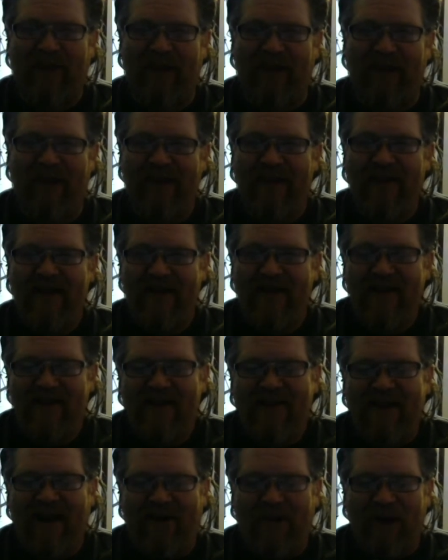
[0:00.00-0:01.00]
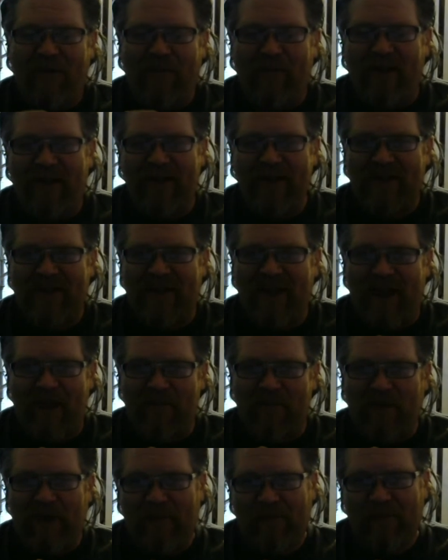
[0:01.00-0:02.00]
okay? I know how to play this game,
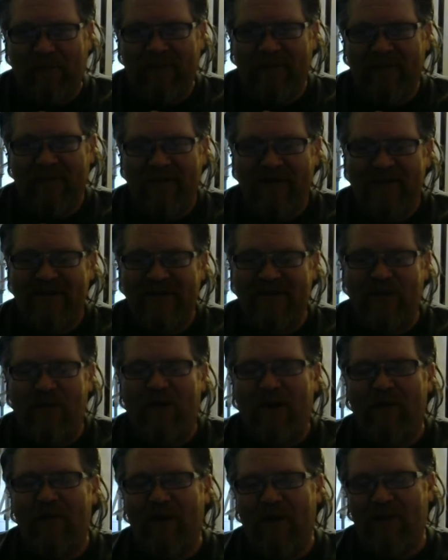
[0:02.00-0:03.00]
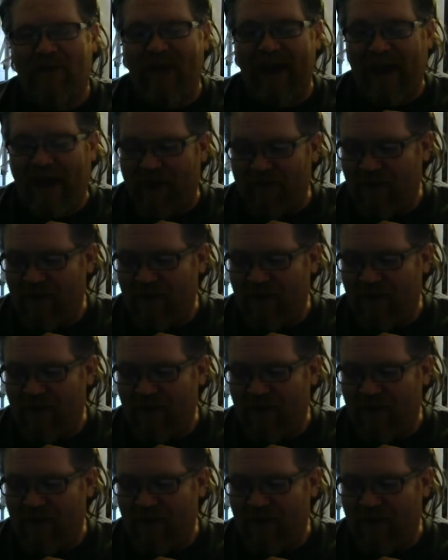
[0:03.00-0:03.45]
people. So I want to thank